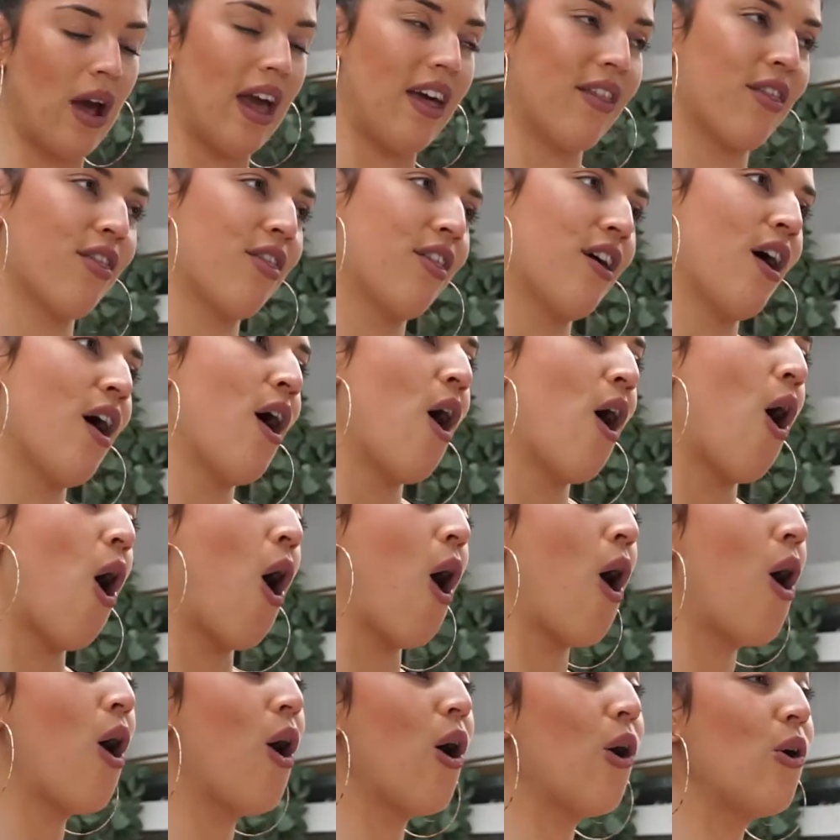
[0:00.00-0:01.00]
with
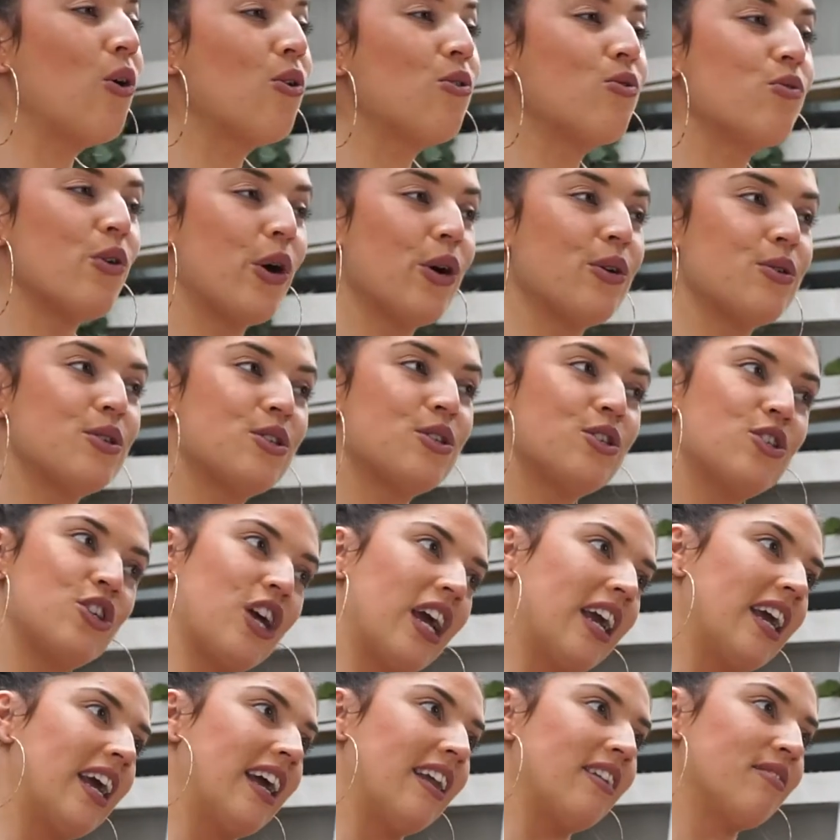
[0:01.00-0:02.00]
a whole roast
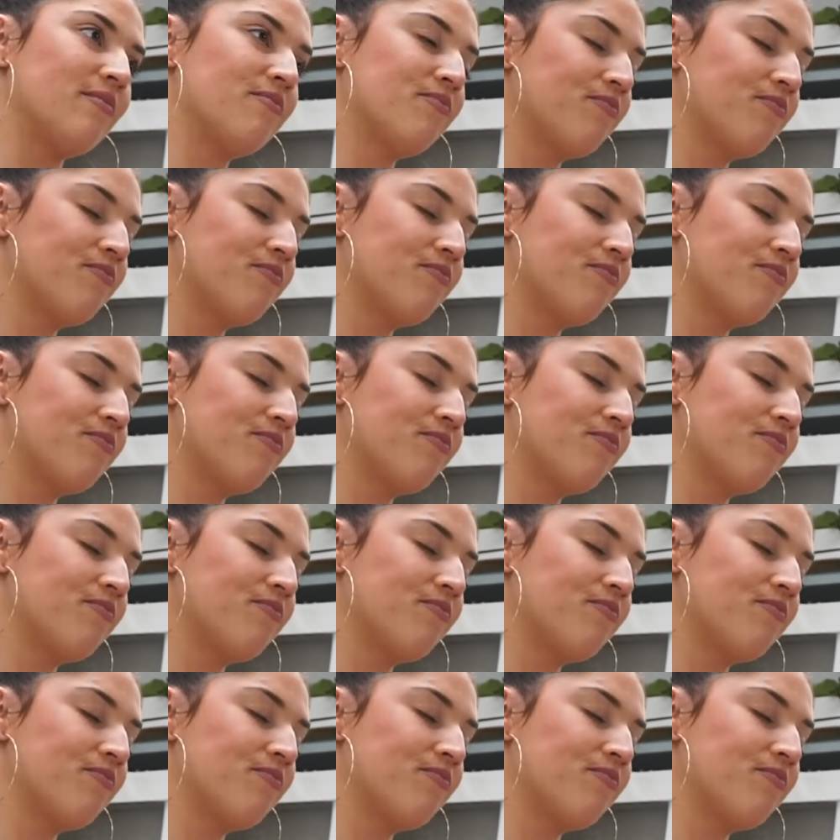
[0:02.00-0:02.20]
chicken.